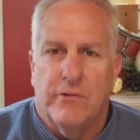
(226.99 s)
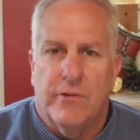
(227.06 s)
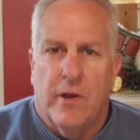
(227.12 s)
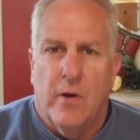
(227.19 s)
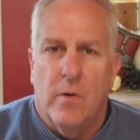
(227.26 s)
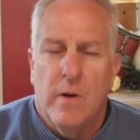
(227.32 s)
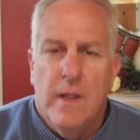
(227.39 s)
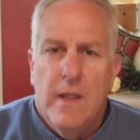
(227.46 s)

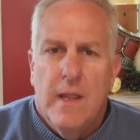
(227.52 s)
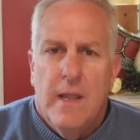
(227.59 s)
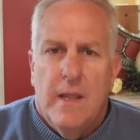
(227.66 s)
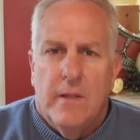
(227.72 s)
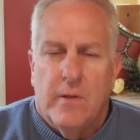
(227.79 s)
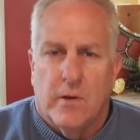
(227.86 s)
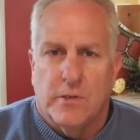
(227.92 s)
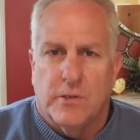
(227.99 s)
So
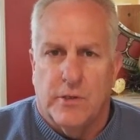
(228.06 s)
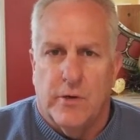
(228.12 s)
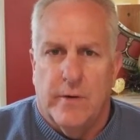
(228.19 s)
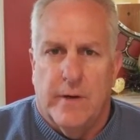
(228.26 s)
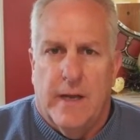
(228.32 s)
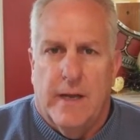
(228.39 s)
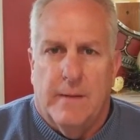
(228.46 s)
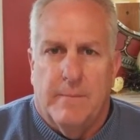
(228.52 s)
those
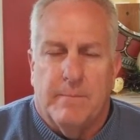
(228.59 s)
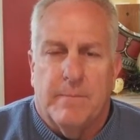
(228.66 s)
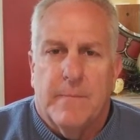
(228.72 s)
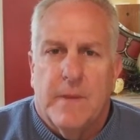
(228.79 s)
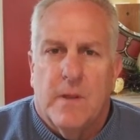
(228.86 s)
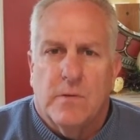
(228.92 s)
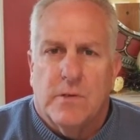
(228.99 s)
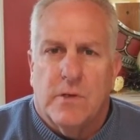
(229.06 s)

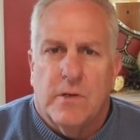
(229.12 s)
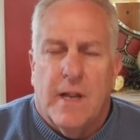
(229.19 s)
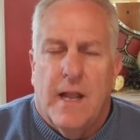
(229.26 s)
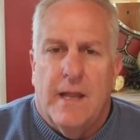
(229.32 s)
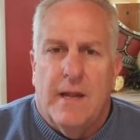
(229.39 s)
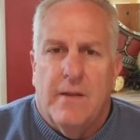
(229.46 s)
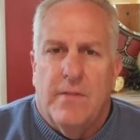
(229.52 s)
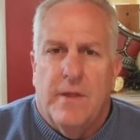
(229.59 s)
are
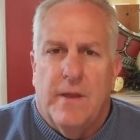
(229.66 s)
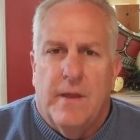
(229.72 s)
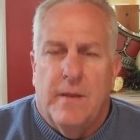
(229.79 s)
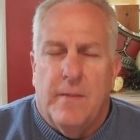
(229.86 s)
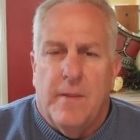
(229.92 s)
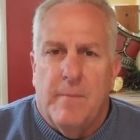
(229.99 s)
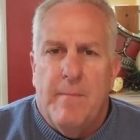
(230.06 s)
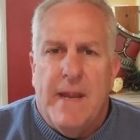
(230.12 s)
kind of
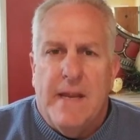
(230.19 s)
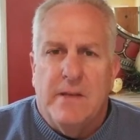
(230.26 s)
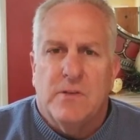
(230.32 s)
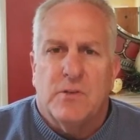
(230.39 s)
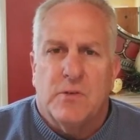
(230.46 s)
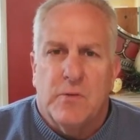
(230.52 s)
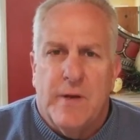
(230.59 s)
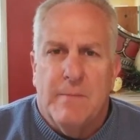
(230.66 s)
the
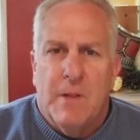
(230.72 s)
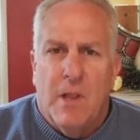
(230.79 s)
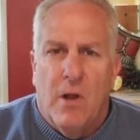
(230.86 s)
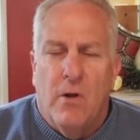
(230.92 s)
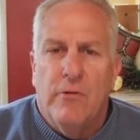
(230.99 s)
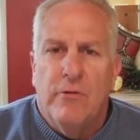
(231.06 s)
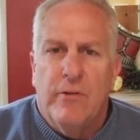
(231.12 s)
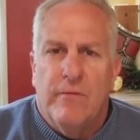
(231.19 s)
mainstream
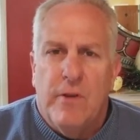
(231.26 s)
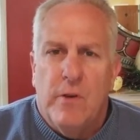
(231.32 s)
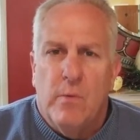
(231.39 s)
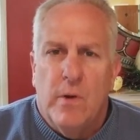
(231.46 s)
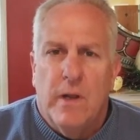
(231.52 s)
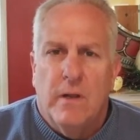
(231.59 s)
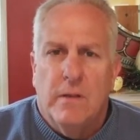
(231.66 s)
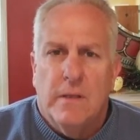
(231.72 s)
loans, if you
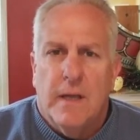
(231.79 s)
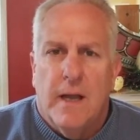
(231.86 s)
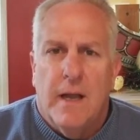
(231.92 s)
will.